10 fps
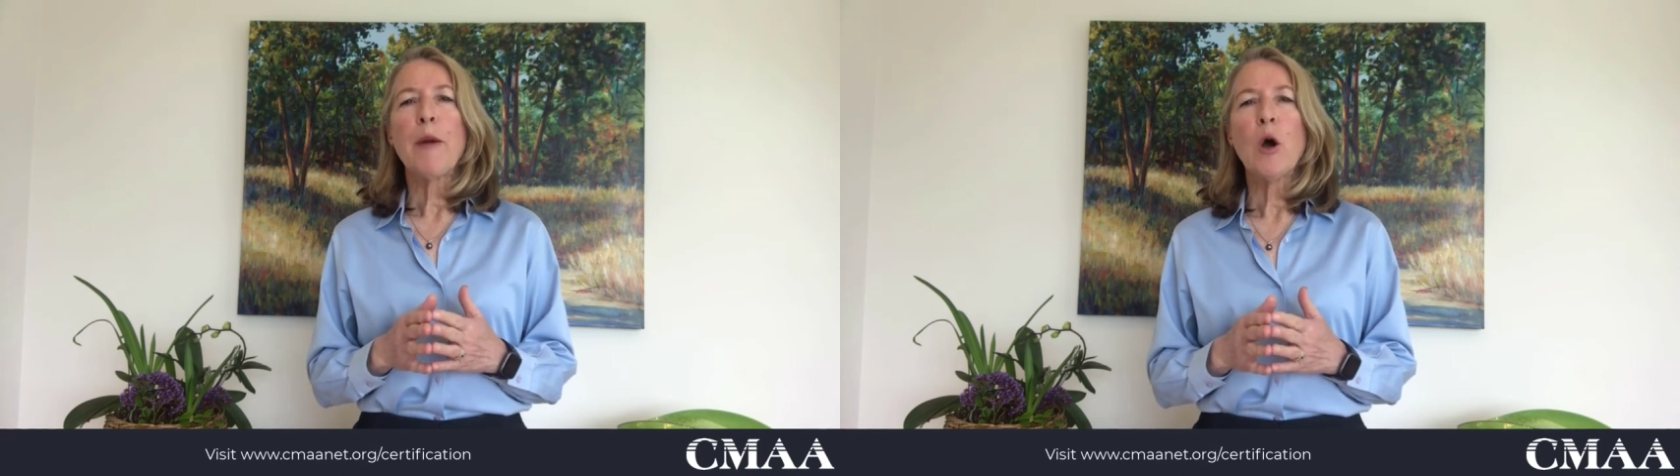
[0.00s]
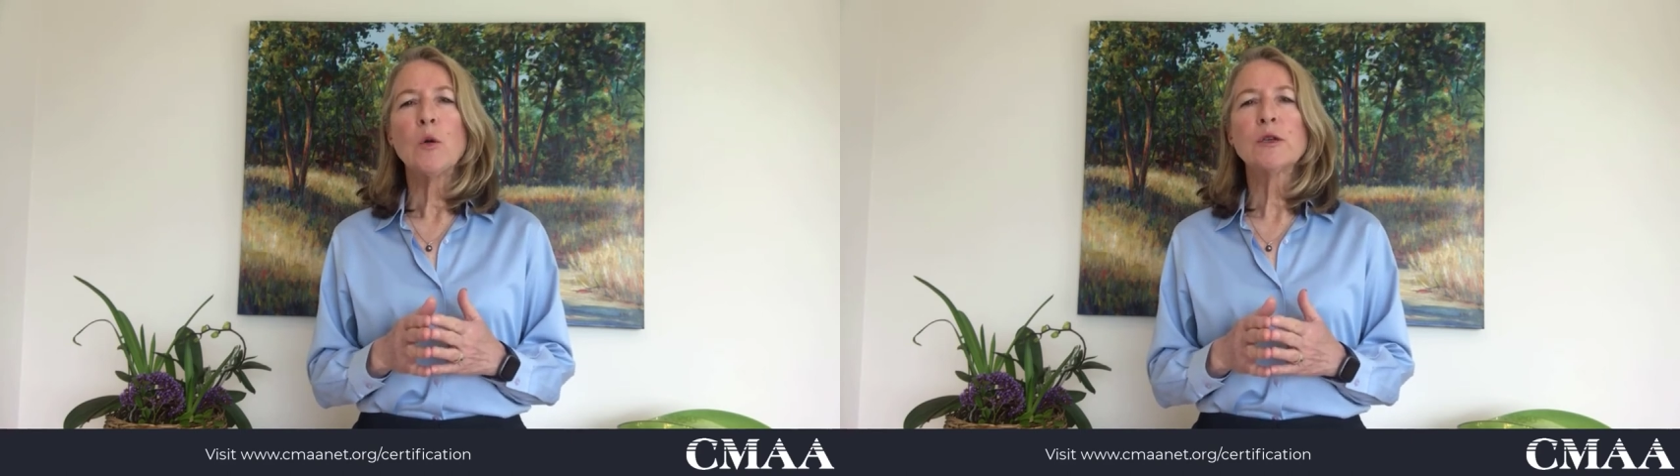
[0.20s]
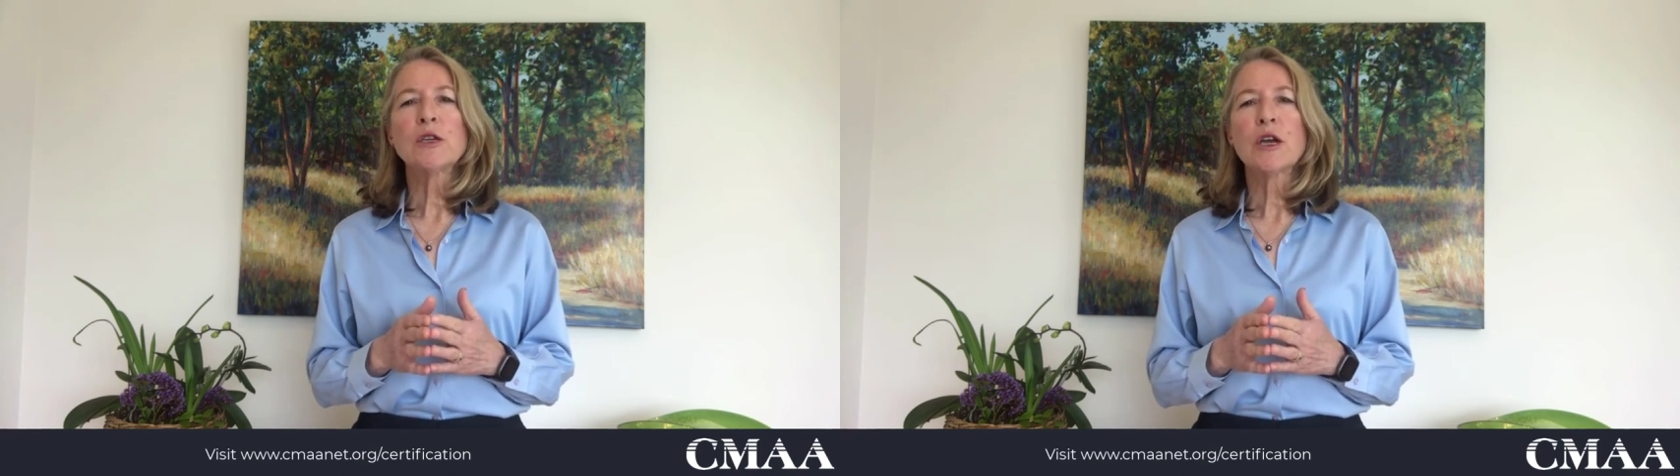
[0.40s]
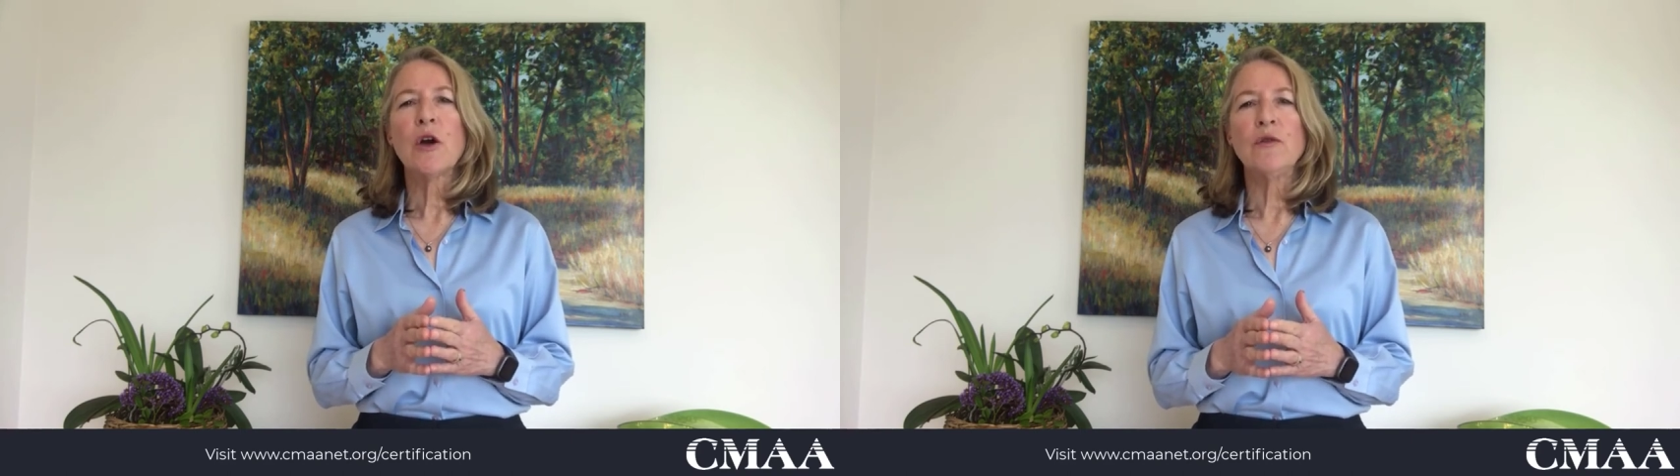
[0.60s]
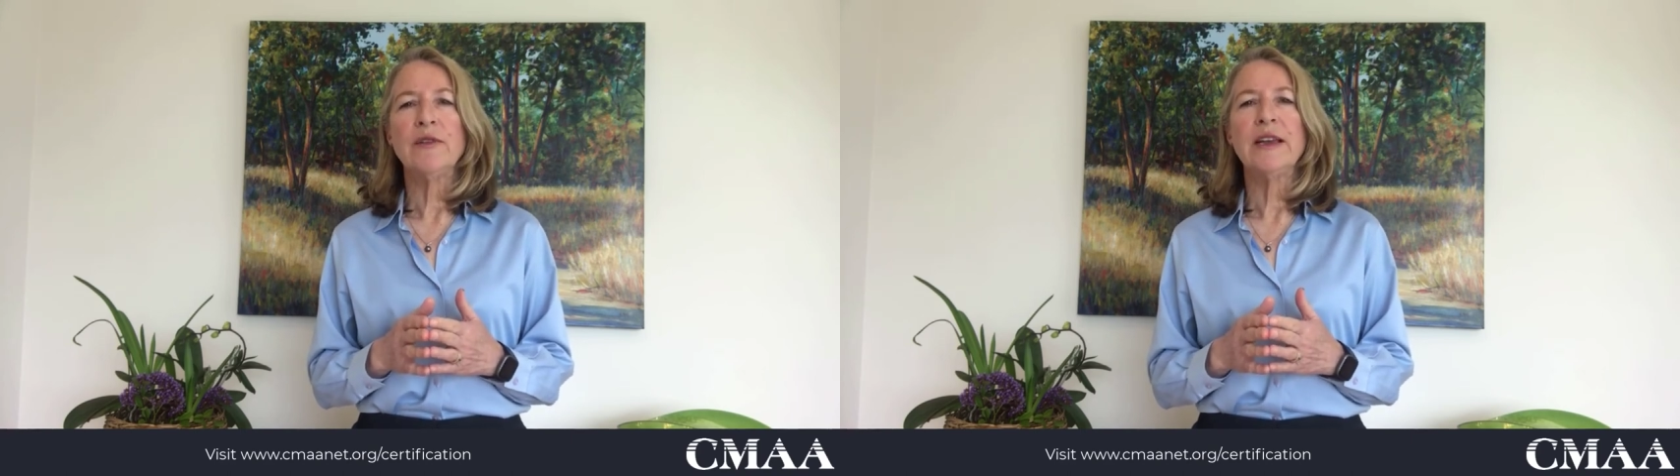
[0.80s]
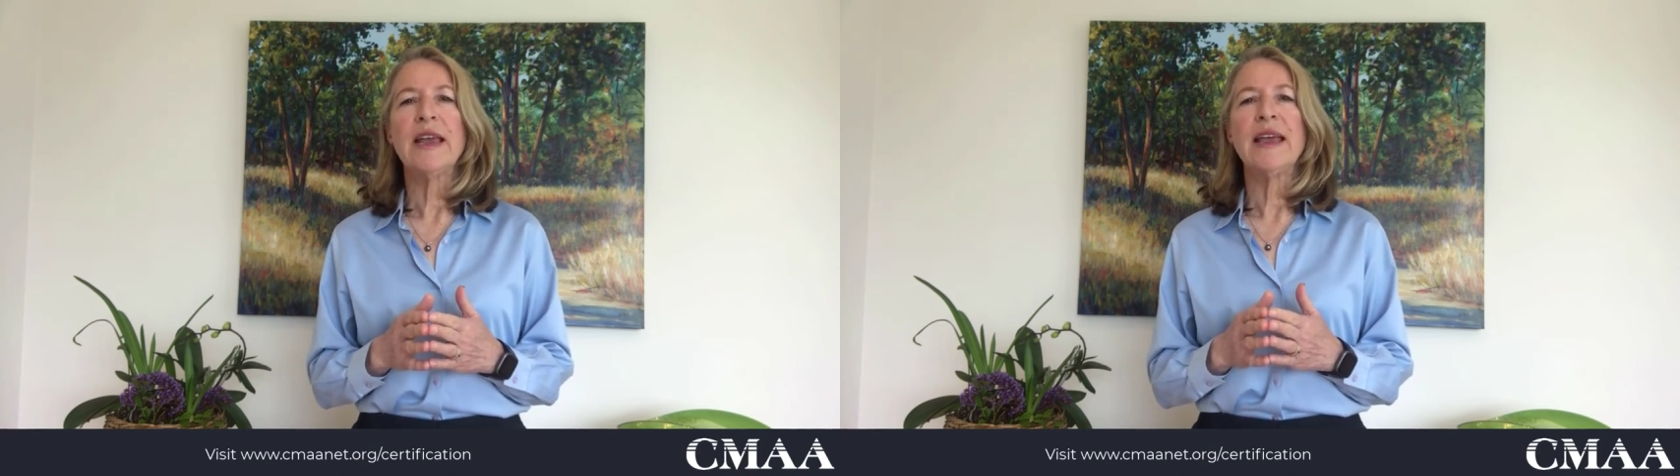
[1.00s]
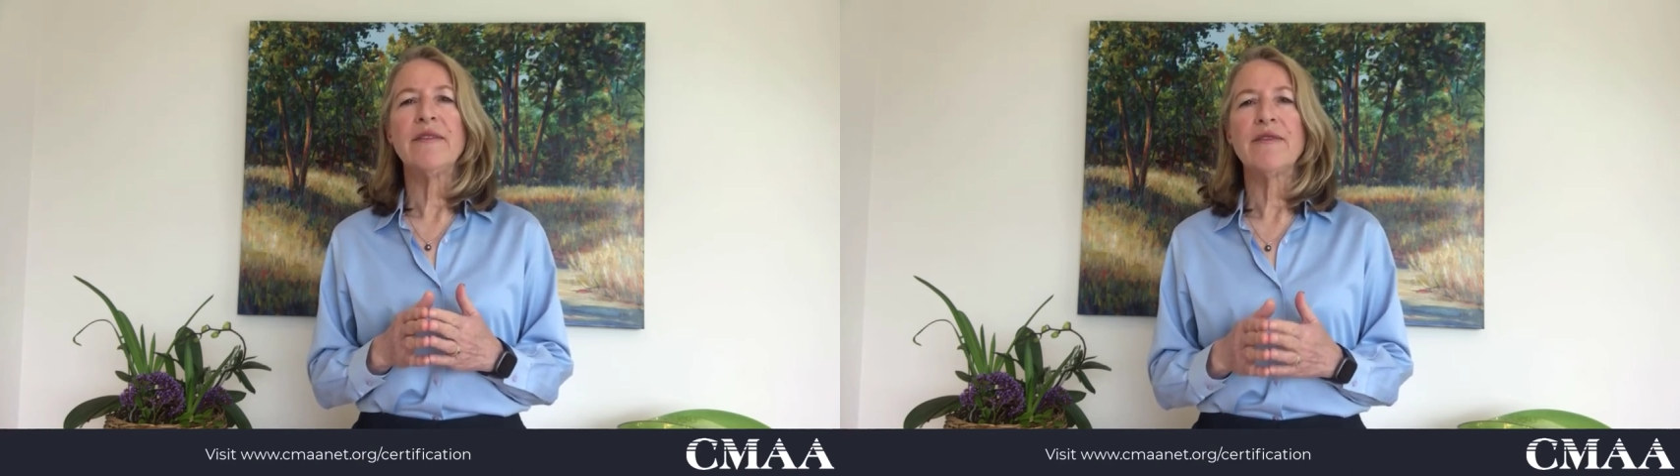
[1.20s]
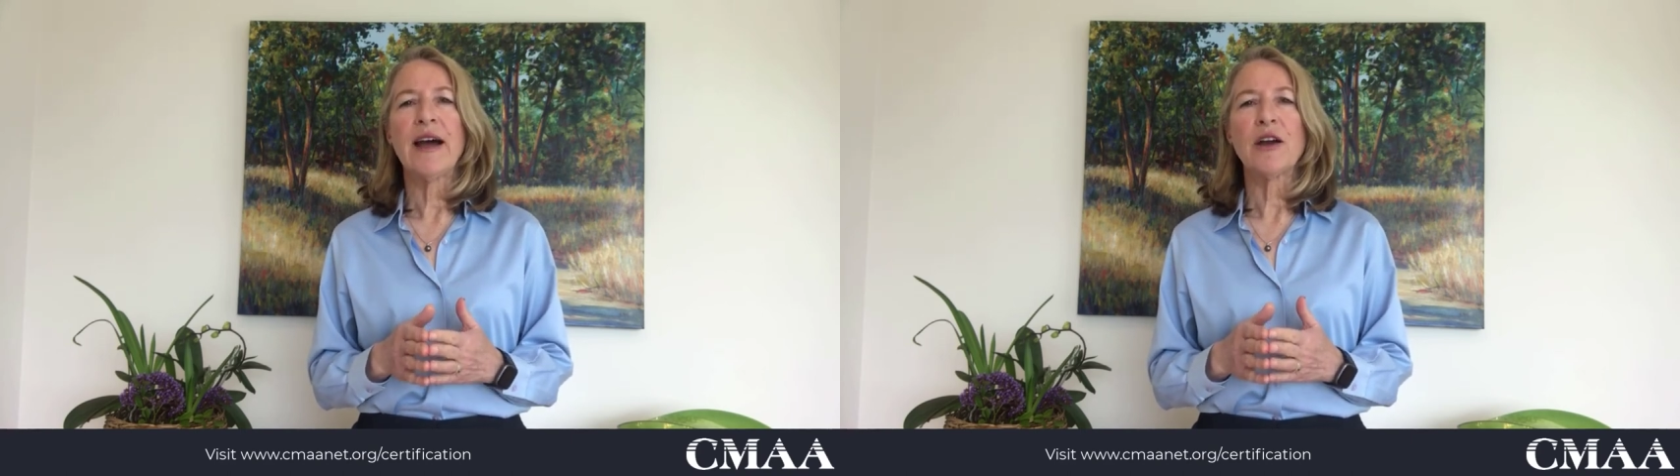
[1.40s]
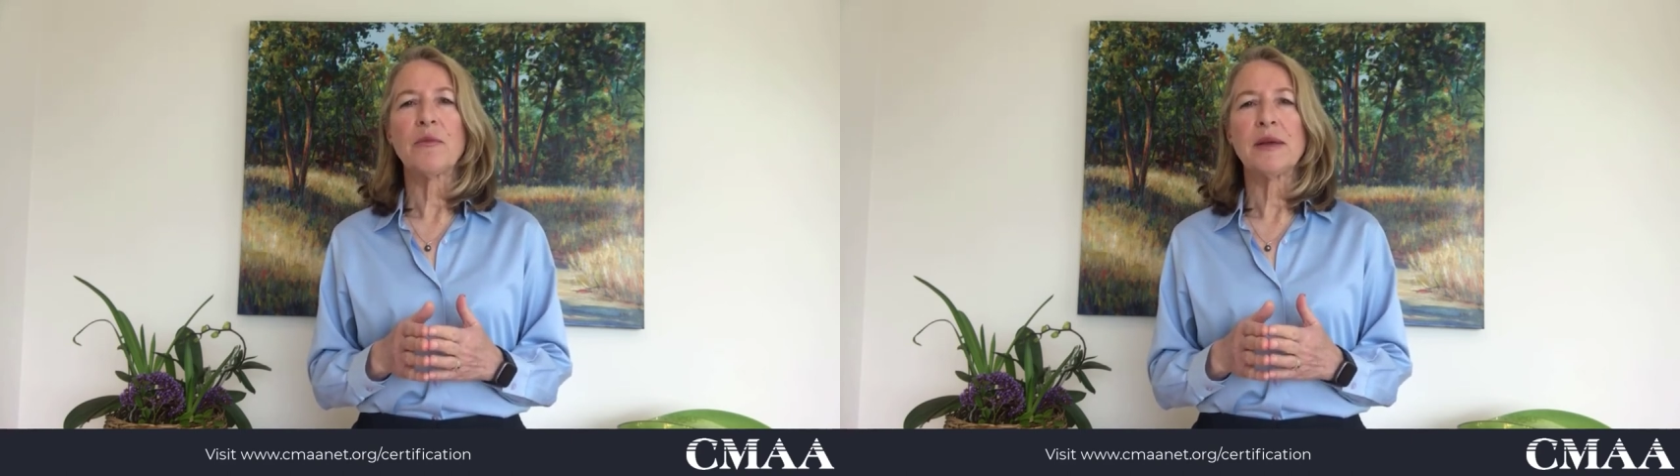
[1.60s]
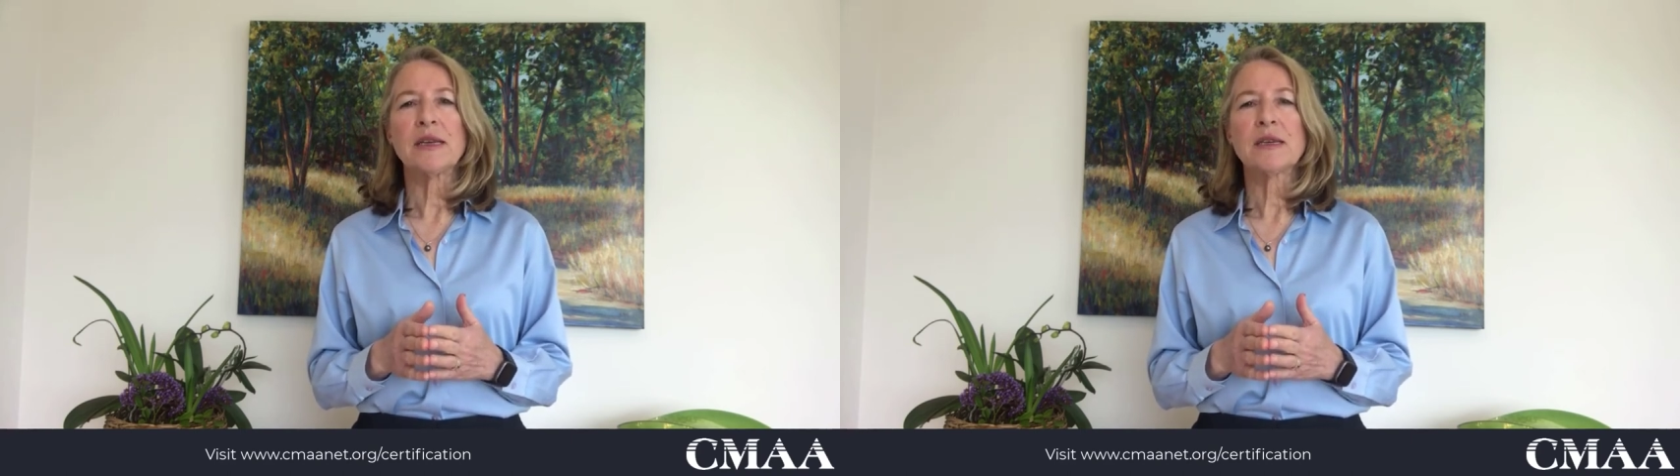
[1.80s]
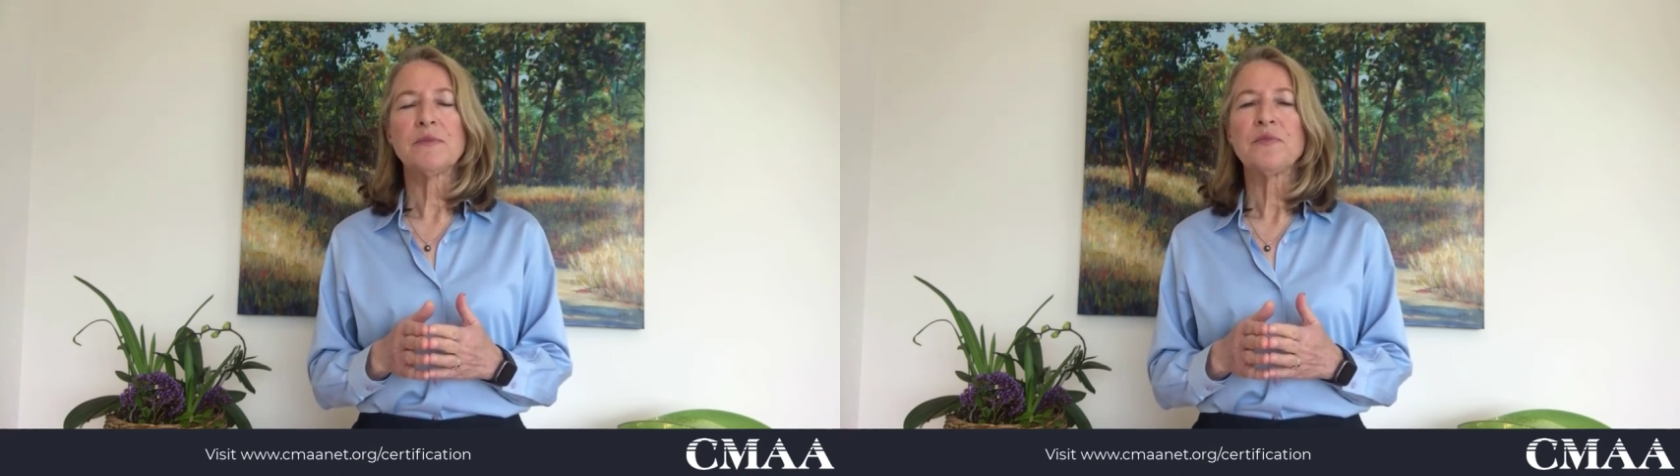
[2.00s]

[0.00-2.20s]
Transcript: post-COVID environment,